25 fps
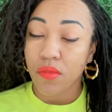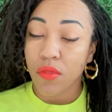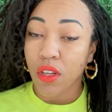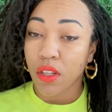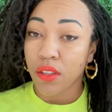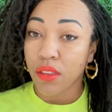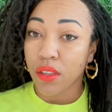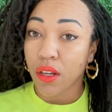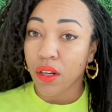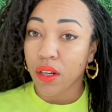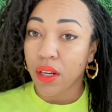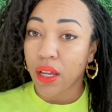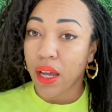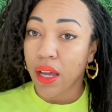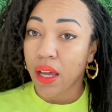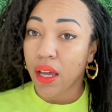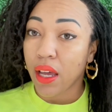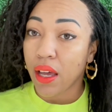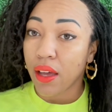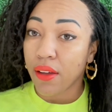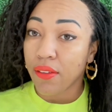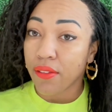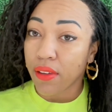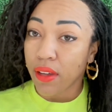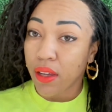they're not
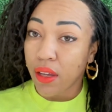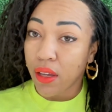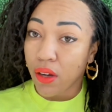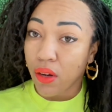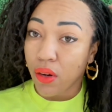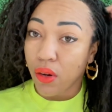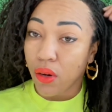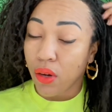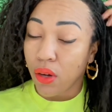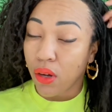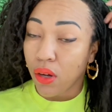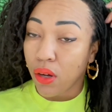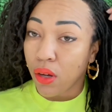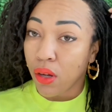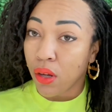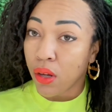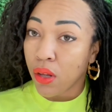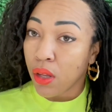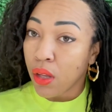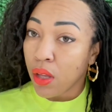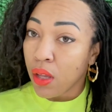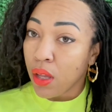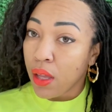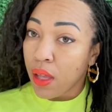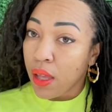heavy at all.
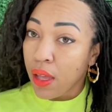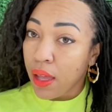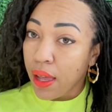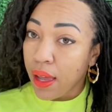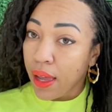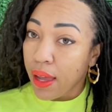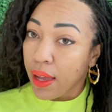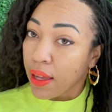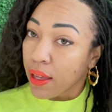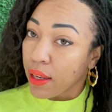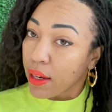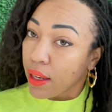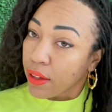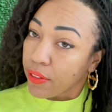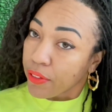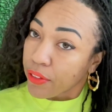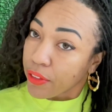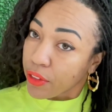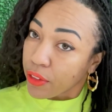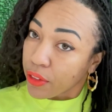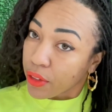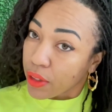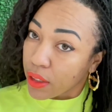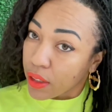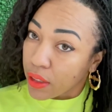And if
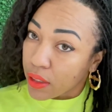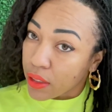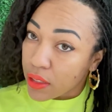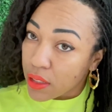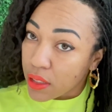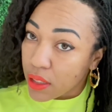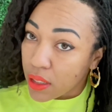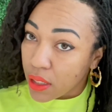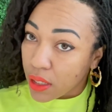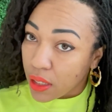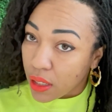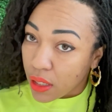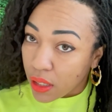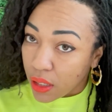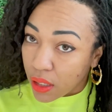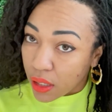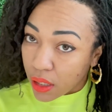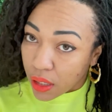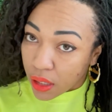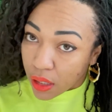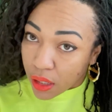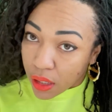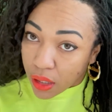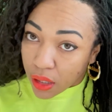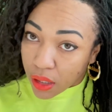you can see,
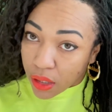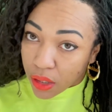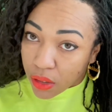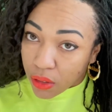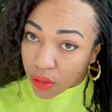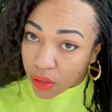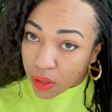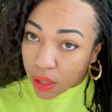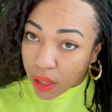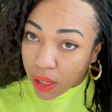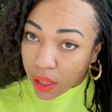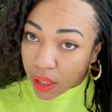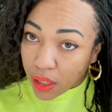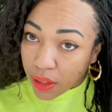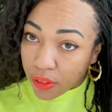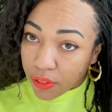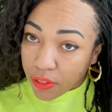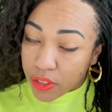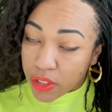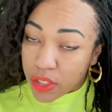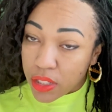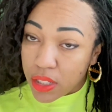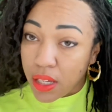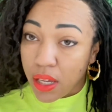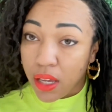you can't
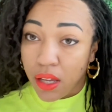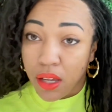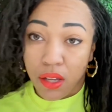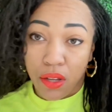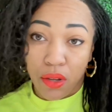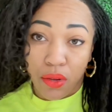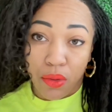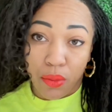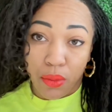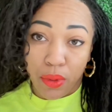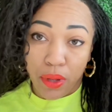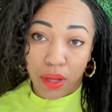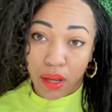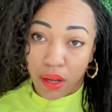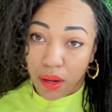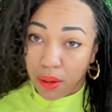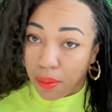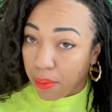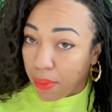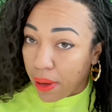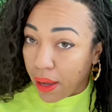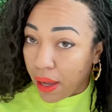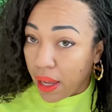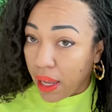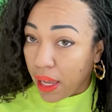even tell where
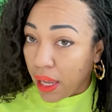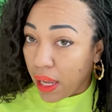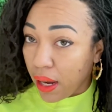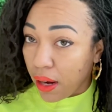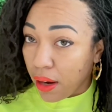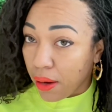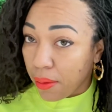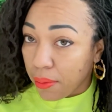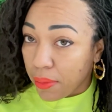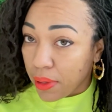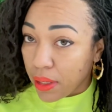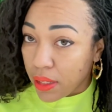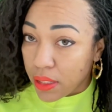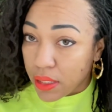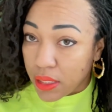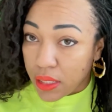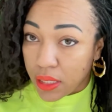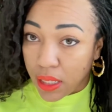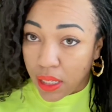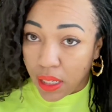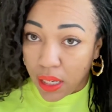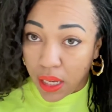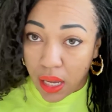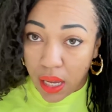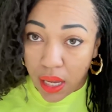my hair meets
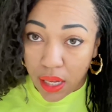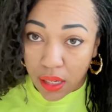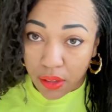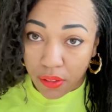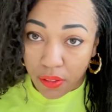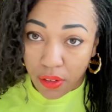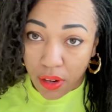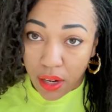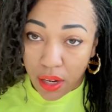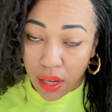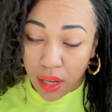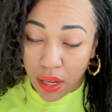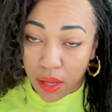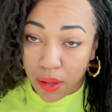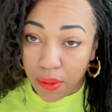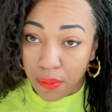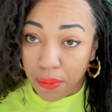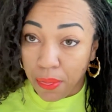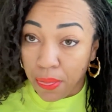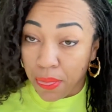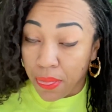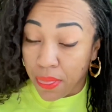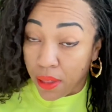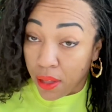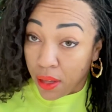the lock, right?
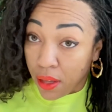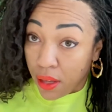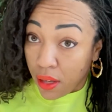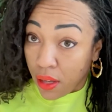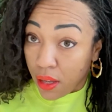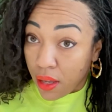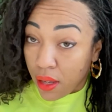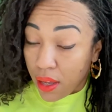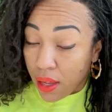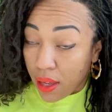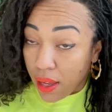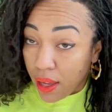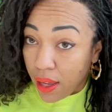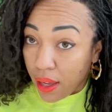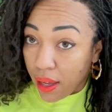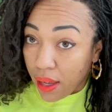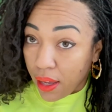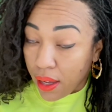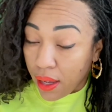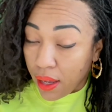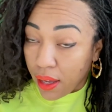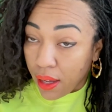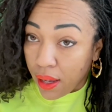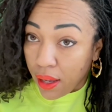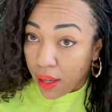
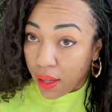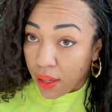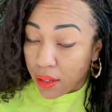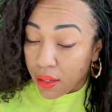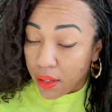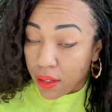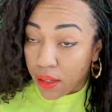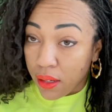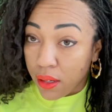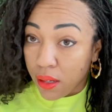And